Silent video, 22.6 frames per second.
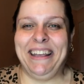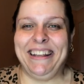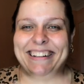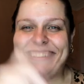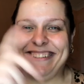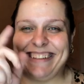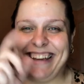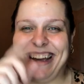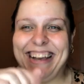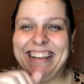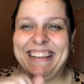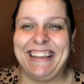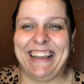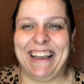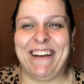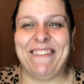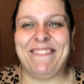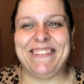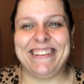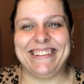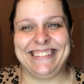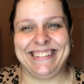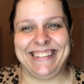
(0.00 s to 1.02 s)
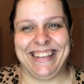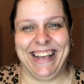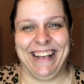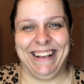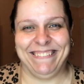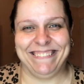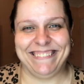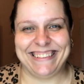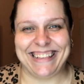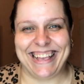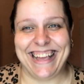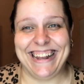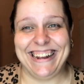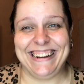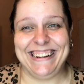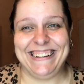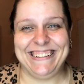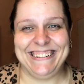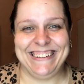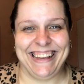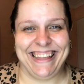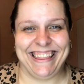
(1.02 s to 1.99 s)
Take care of yourselves and
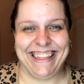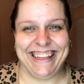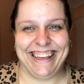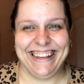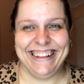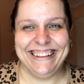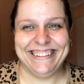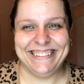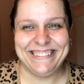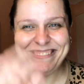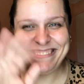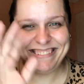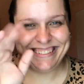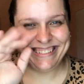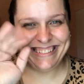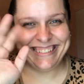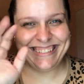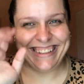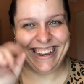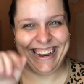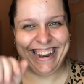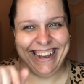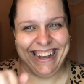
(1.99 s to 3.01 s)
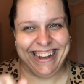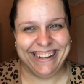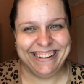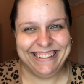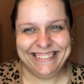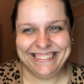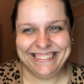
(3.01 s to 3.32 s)
each other. See ya.